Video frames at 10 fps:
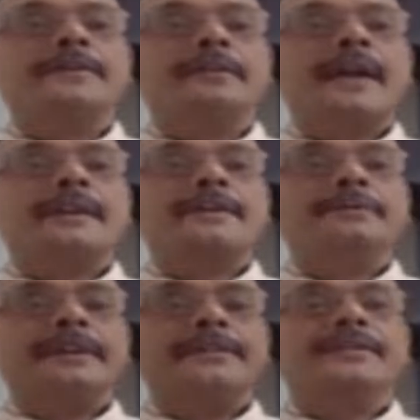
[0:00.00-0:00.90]
of
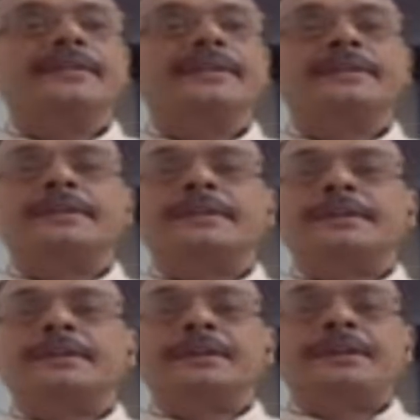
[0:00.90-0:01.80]
activities.
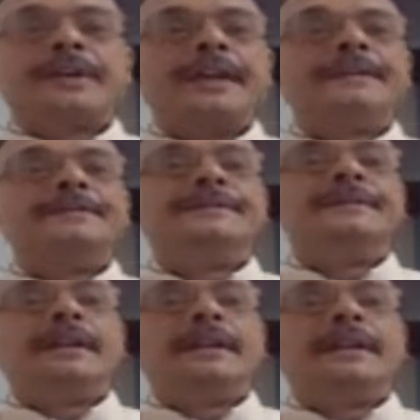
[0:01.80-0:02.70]
Okay,
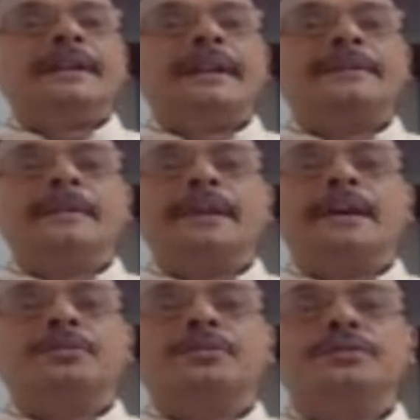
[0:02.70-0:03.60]
let me
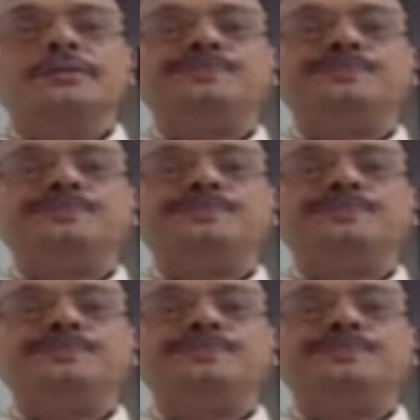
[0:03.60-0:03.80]
come to